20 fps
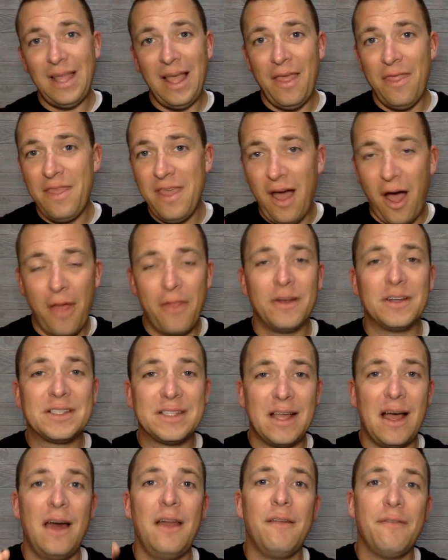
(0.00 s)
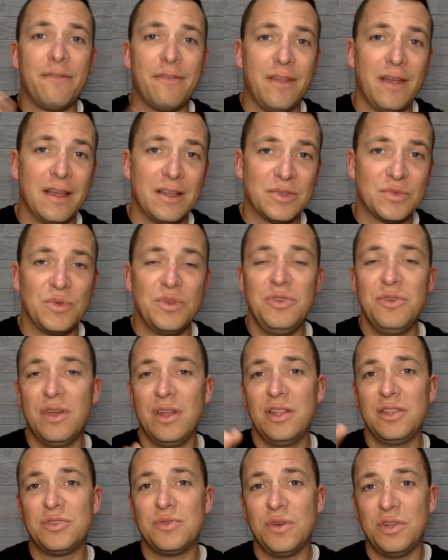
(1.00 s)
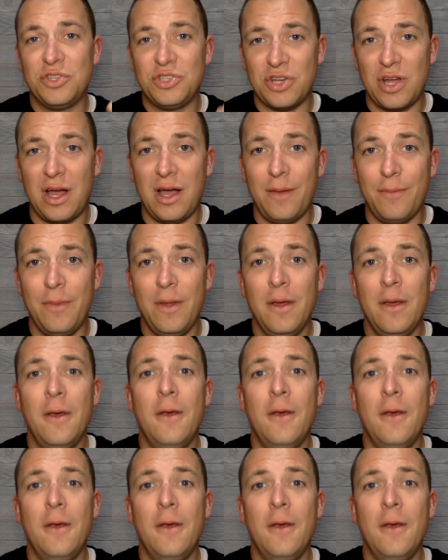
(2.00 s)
The other side of things, when you get into a job